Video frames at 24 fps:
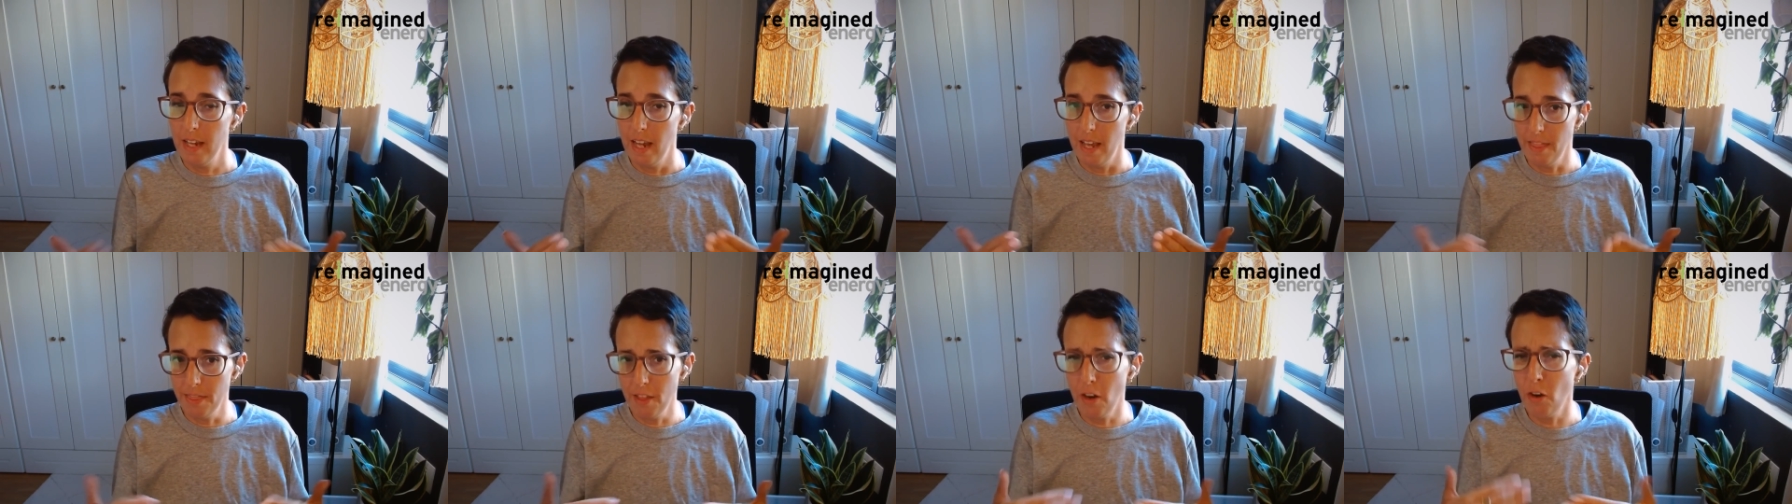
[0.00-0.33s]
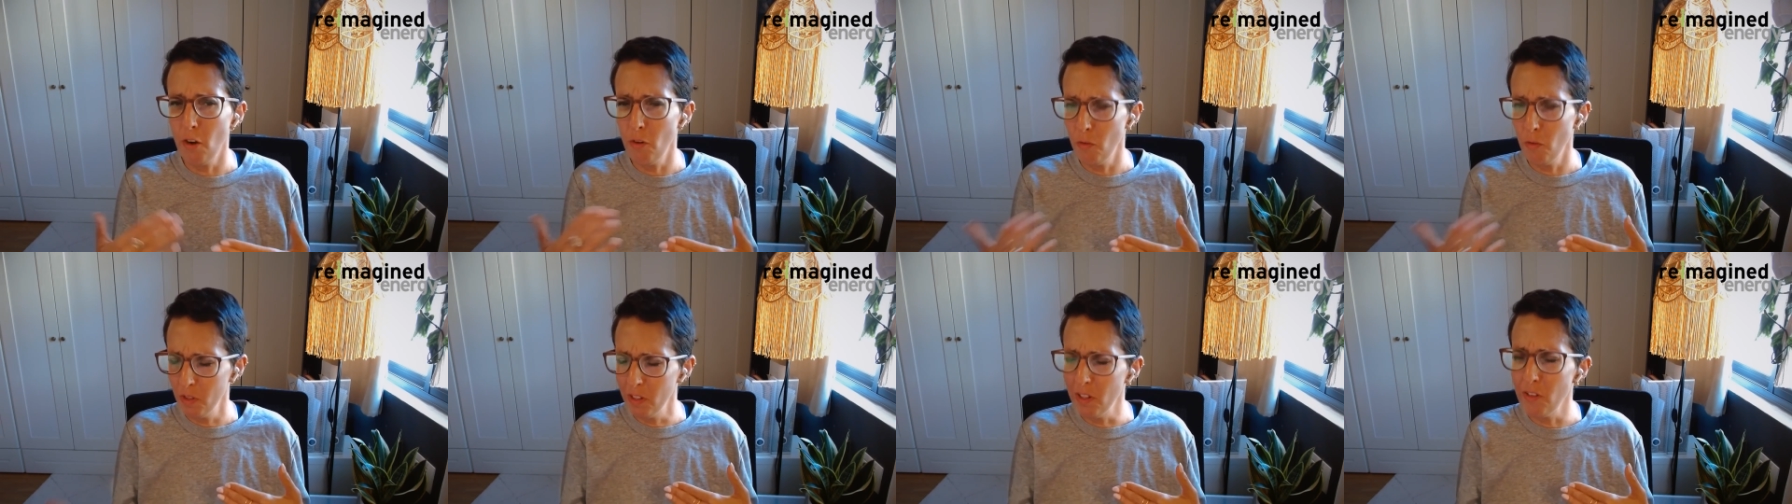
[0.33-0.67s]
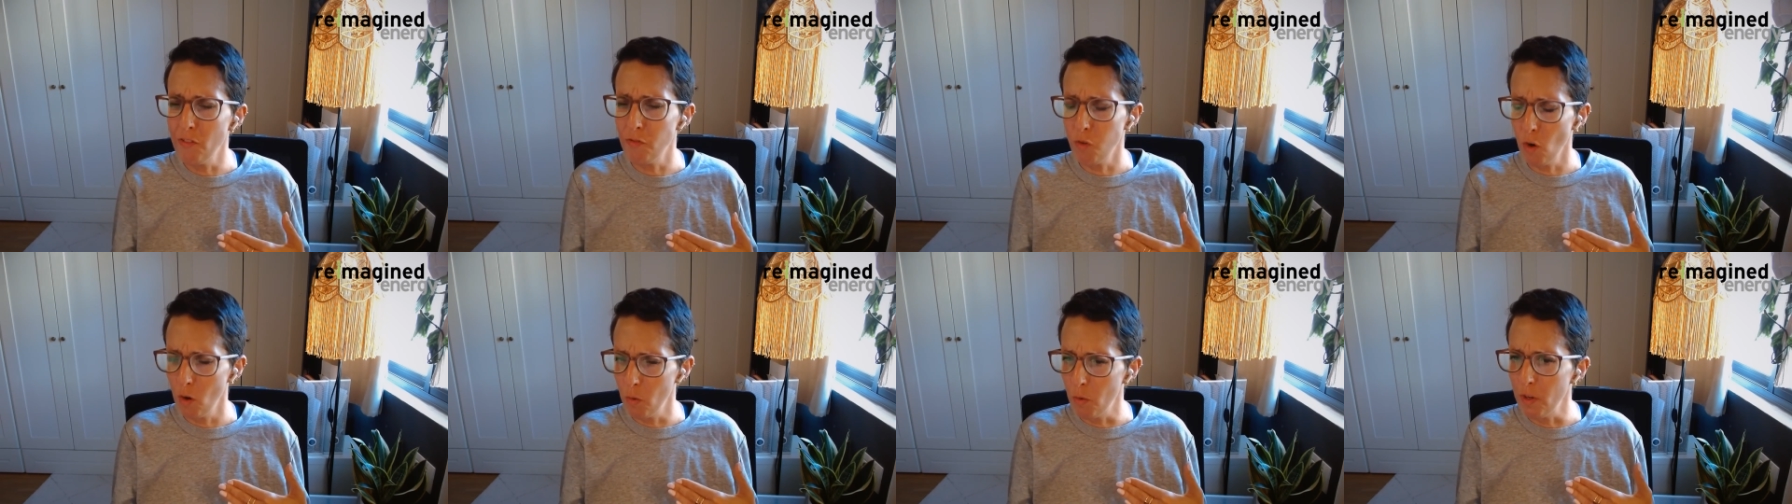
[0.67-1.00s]
And they're a really
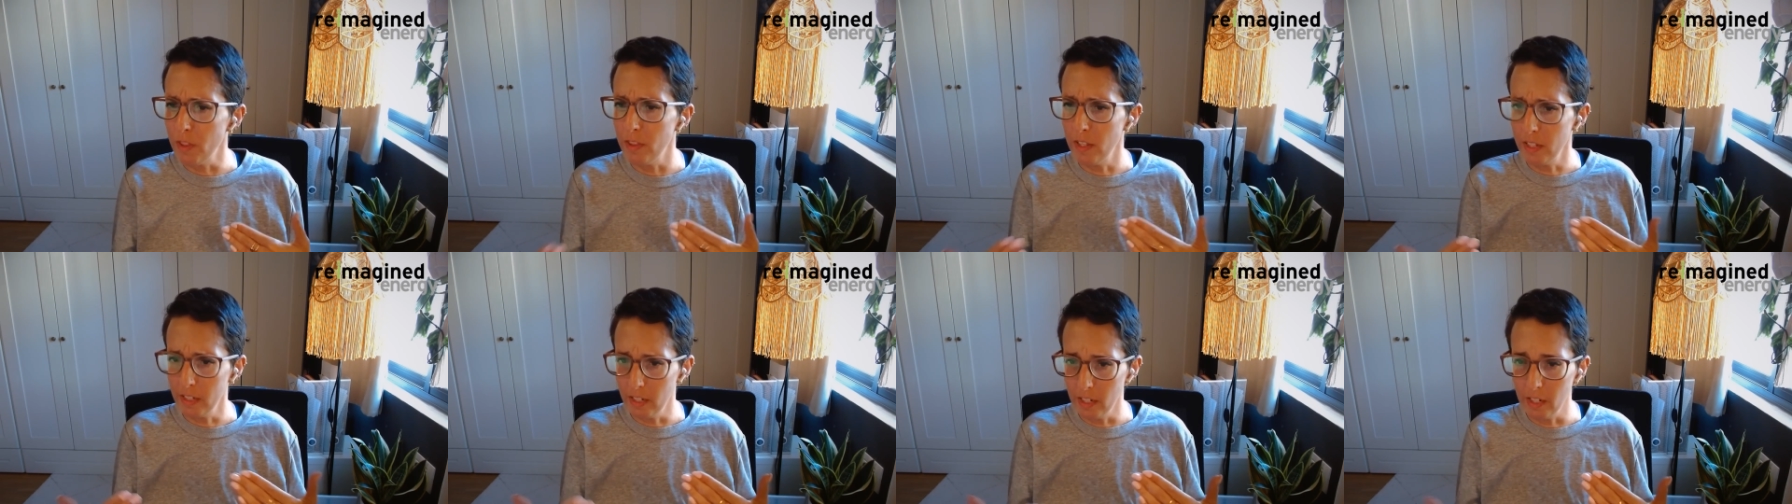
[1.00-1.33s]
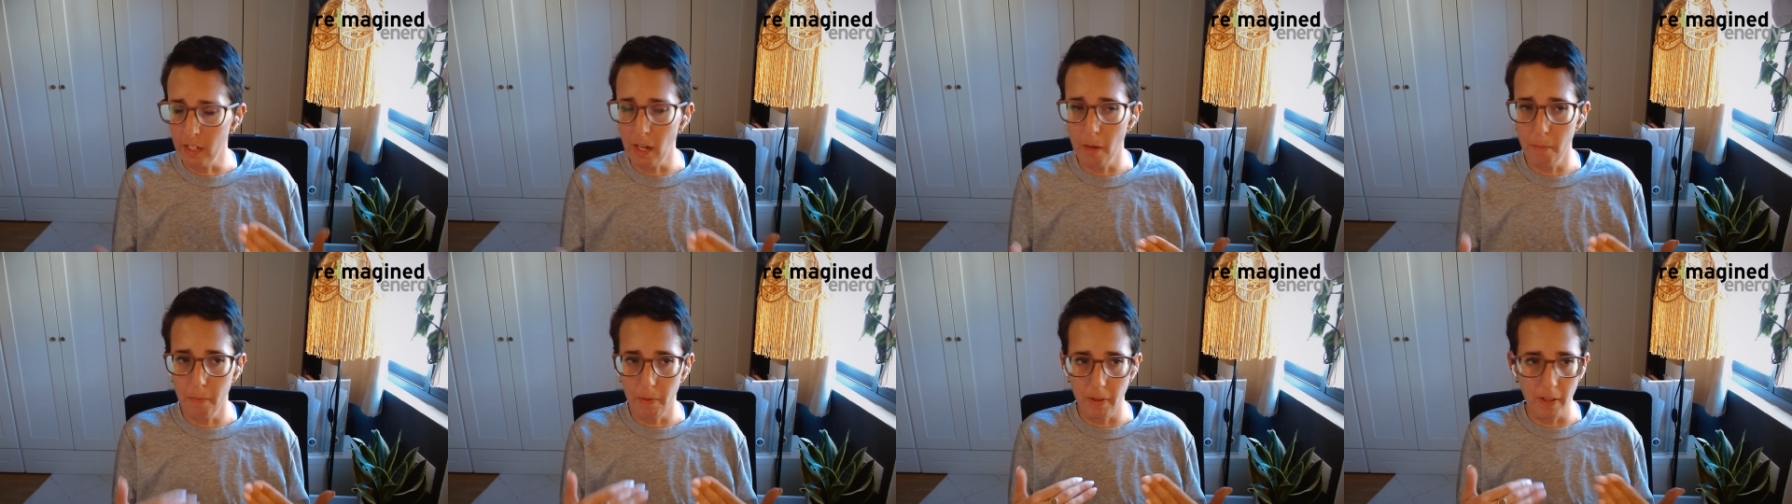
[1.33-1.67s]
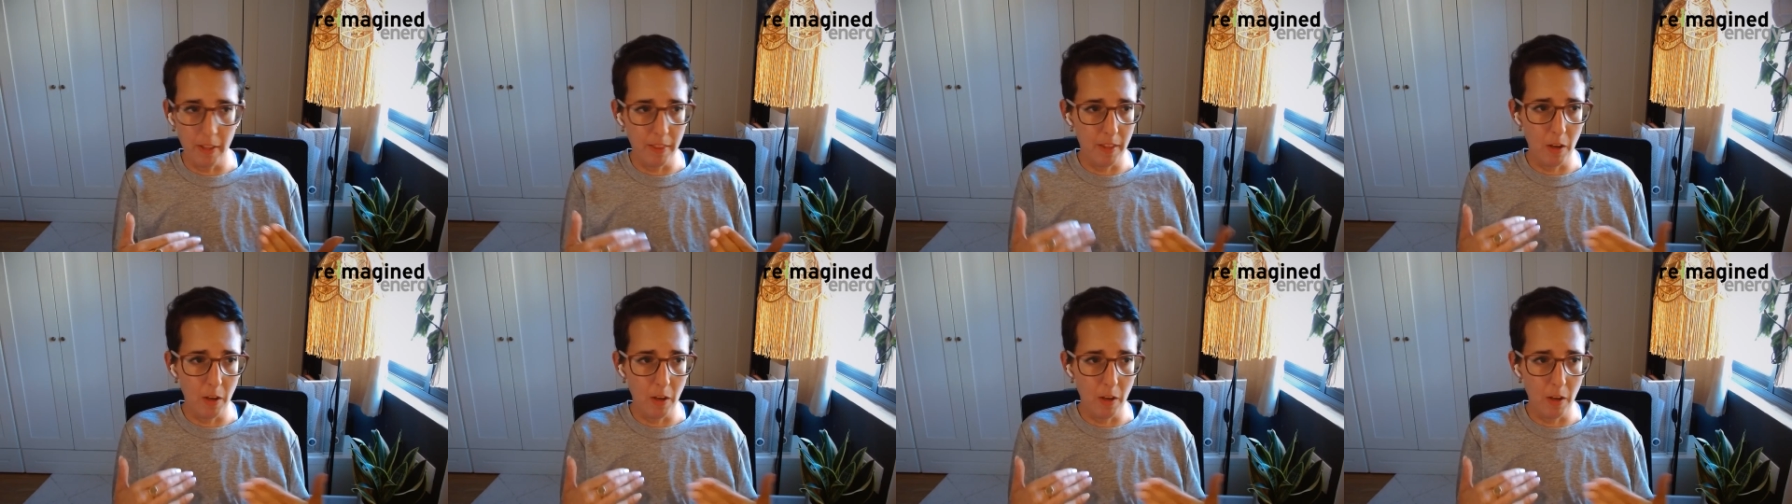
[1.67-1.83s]
forward-thinking company.